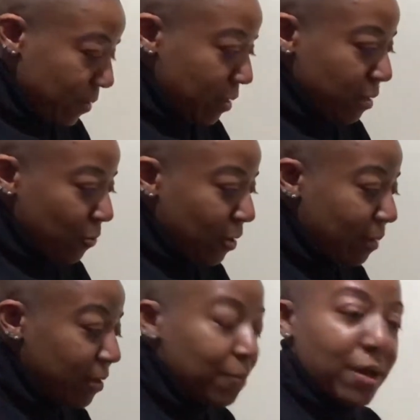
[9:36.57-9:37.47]
And what
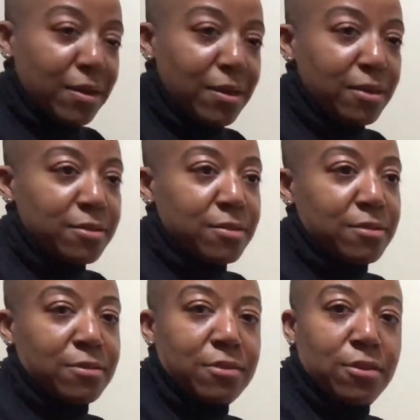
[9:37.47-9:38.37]
I mean by yeast
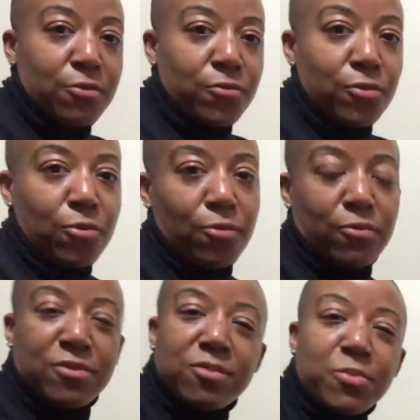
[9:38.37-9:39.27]
is if you
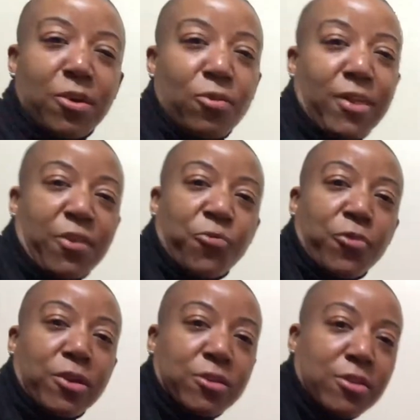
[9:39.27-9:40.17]
smell like
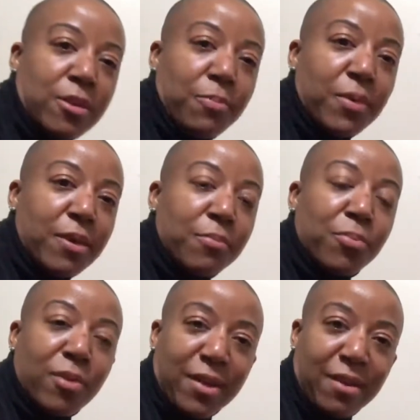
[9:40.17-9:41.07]
freshly baked
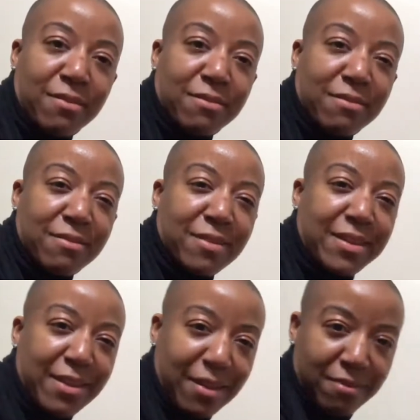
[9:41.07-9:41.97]
bread,
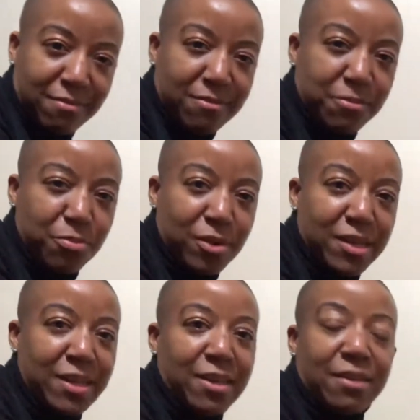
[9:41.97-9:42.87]
like that
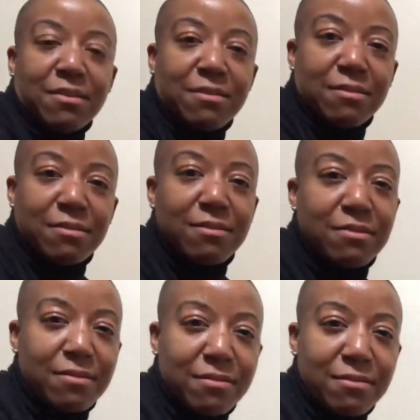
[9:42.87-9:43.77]
bready
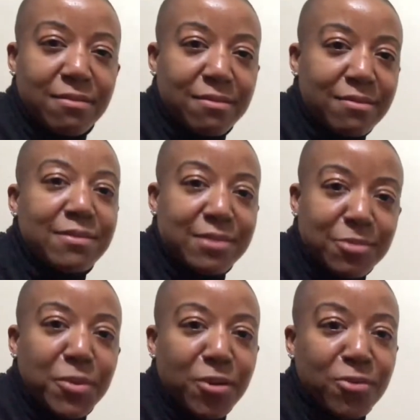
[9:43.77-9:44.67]

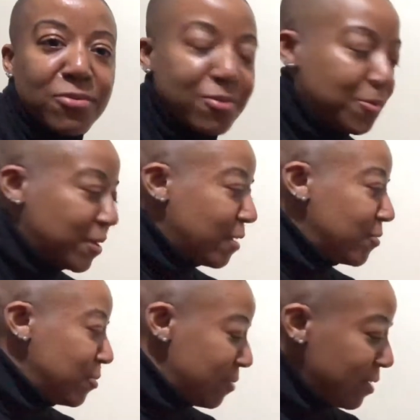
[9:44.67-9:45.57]
smell or what have
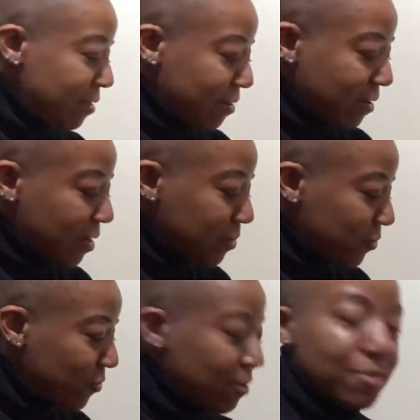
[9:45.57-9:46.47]
you, that comes
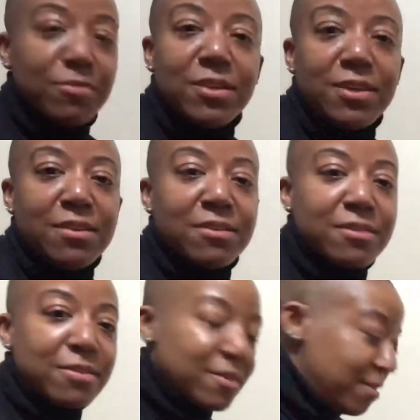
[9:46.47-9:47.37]
from the yeast.